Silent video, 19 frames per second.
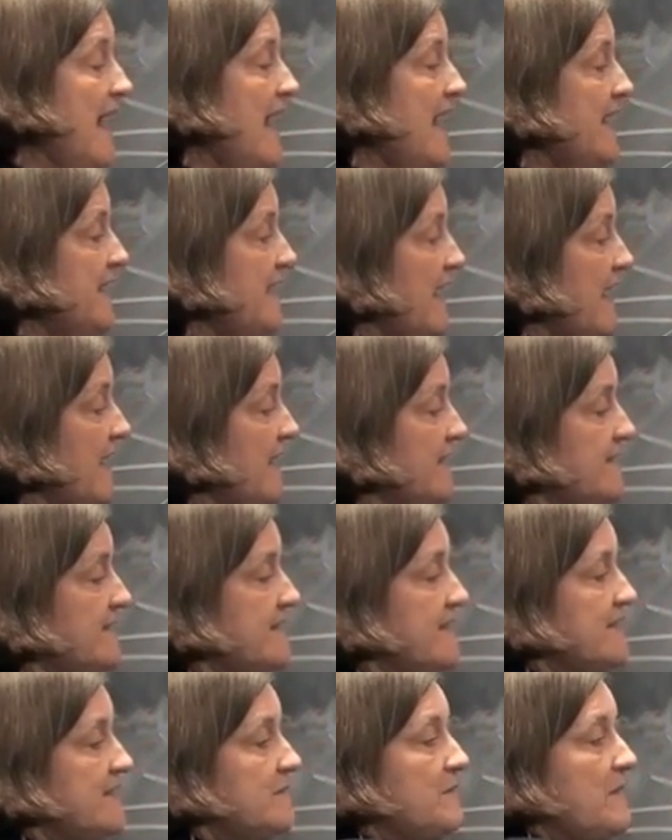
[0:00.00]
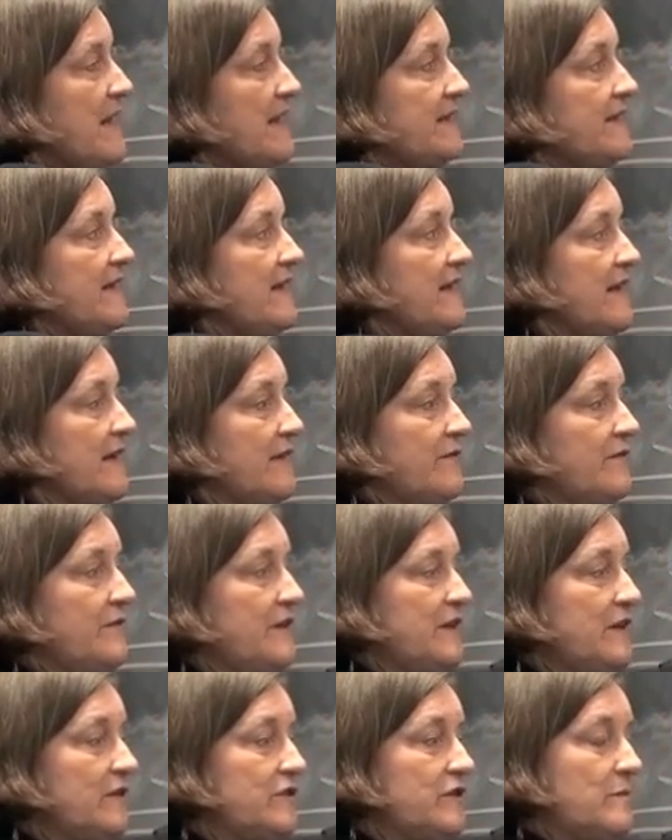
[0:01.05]
And as this magnetic
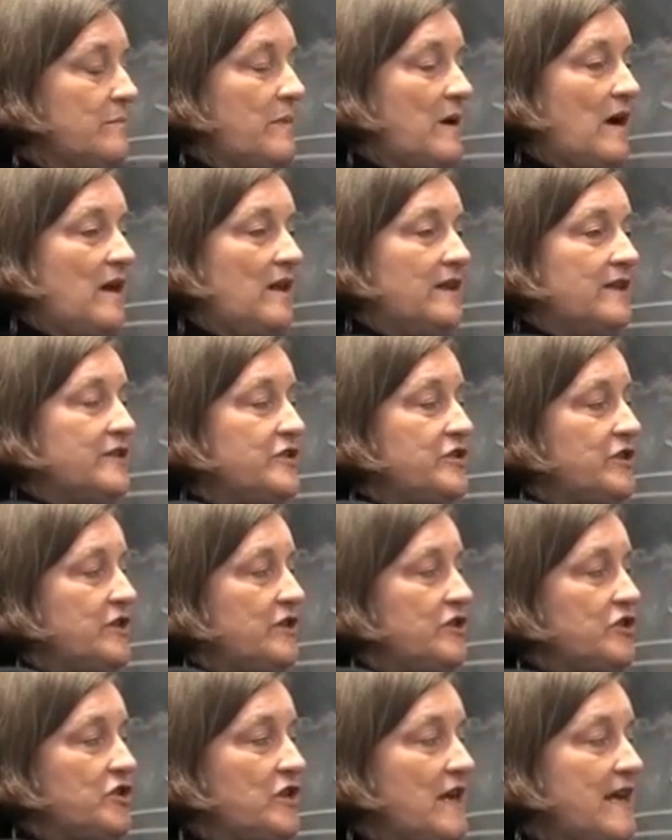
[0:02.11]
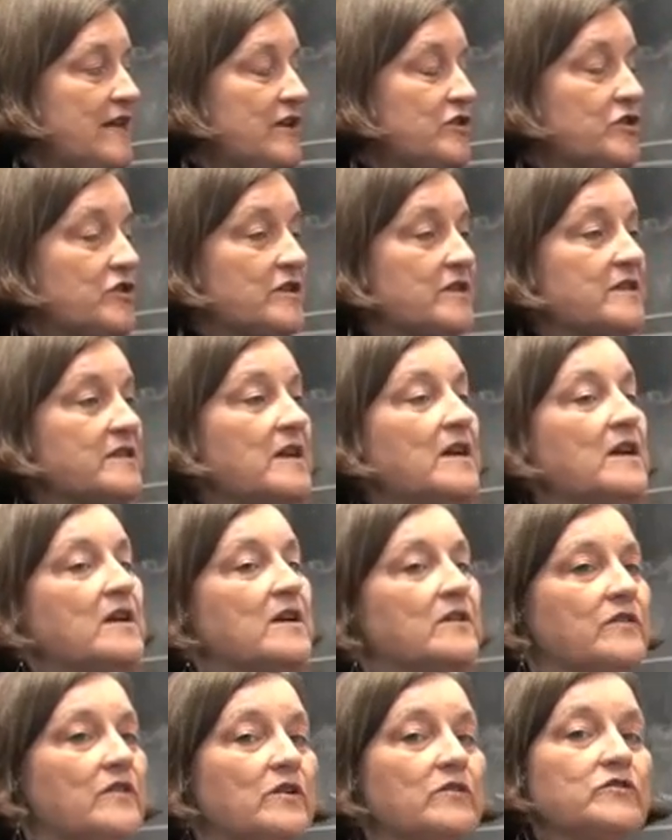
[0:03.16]
field topology changes,
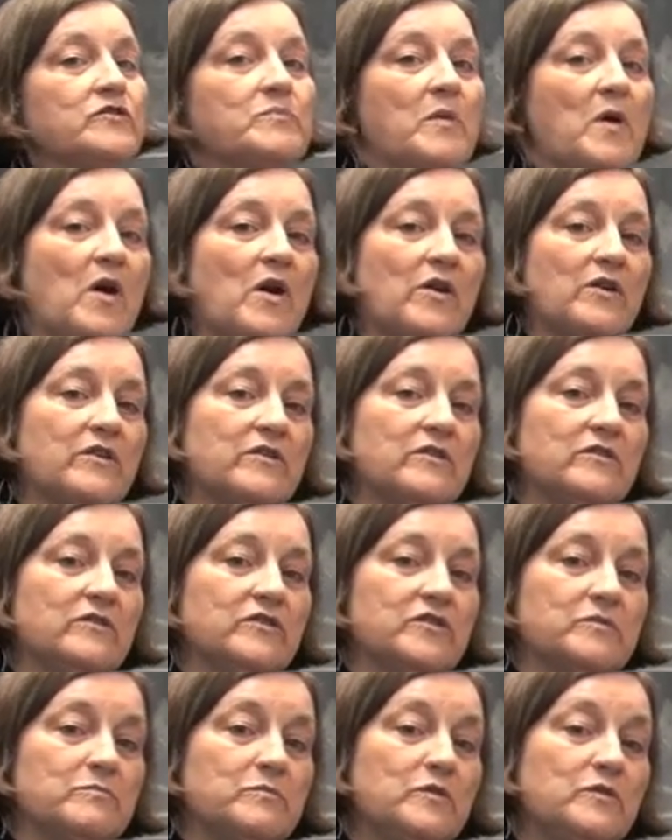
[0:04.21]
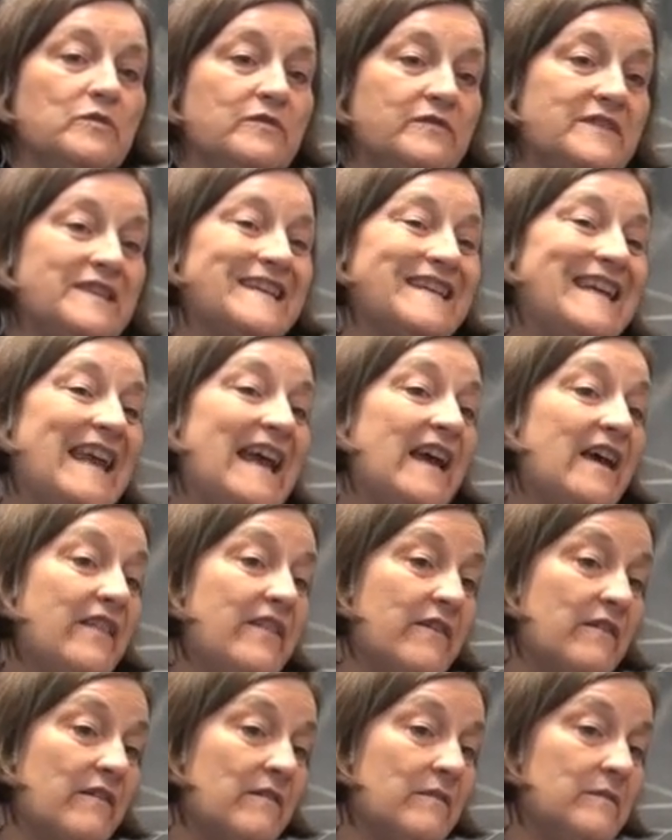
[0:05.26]
those particles move
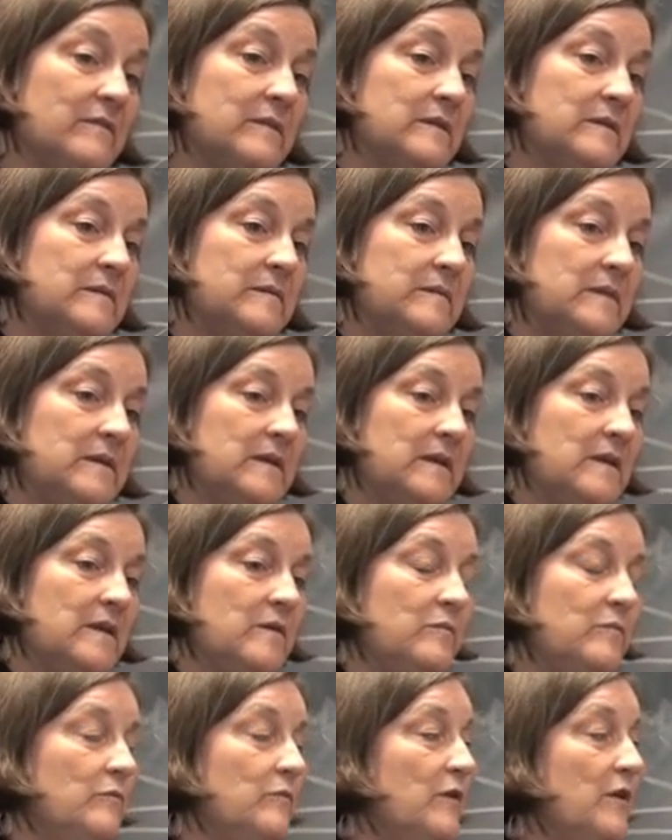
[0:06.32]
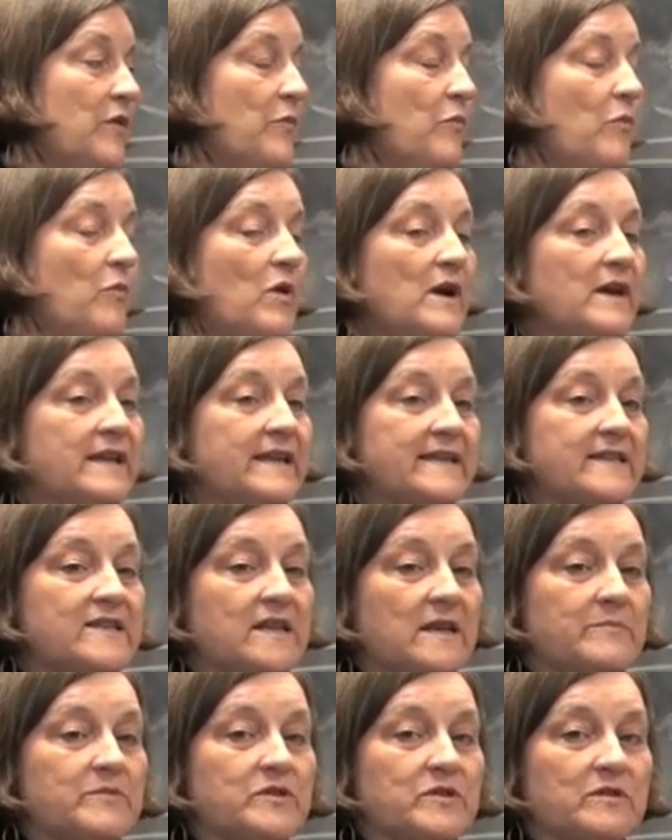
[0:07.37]
together with one
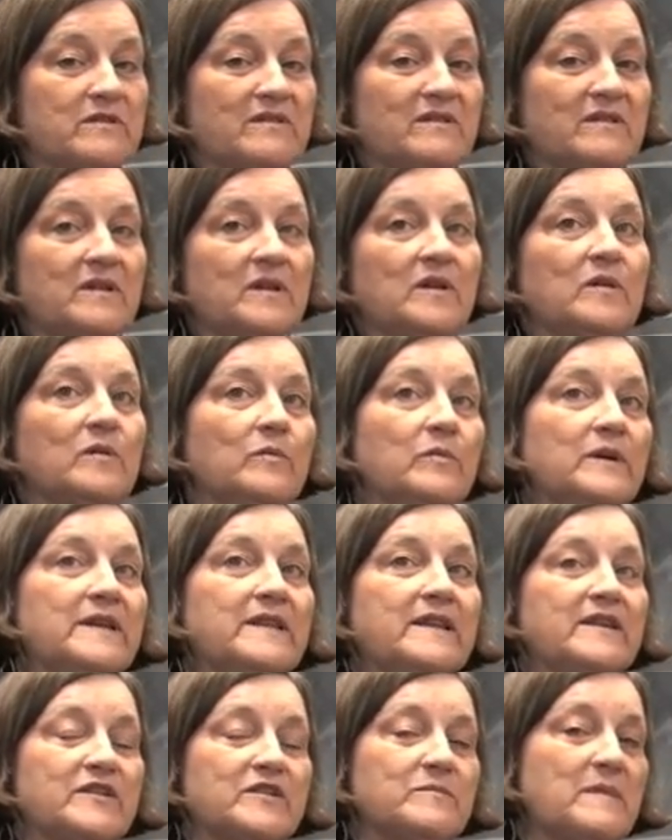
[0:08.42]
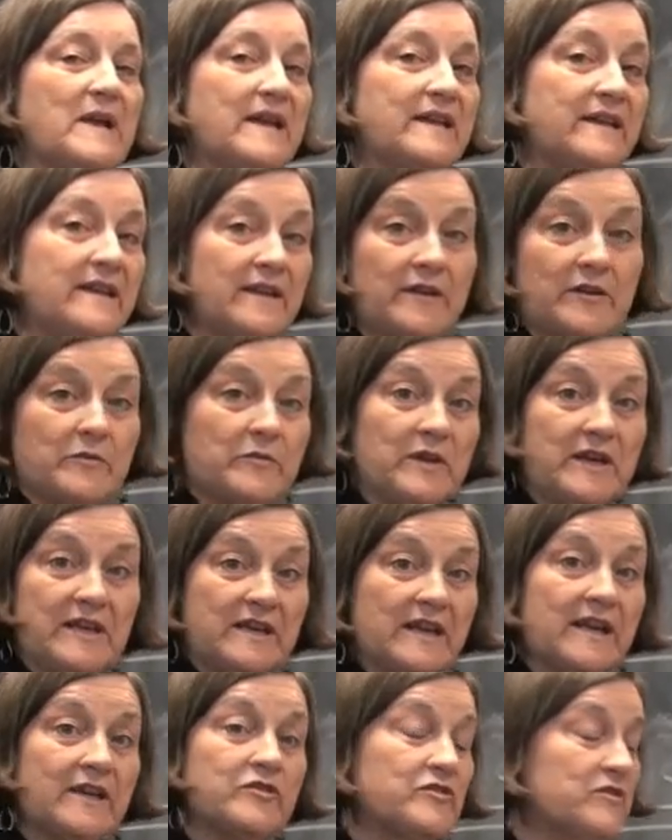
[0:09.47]
exception, when there's magnetic
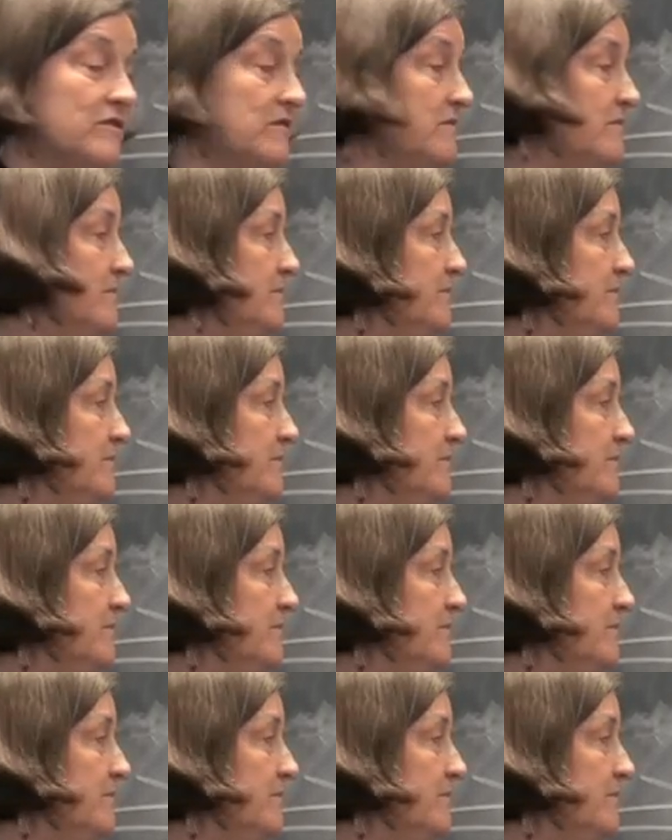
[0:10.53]
reconnection.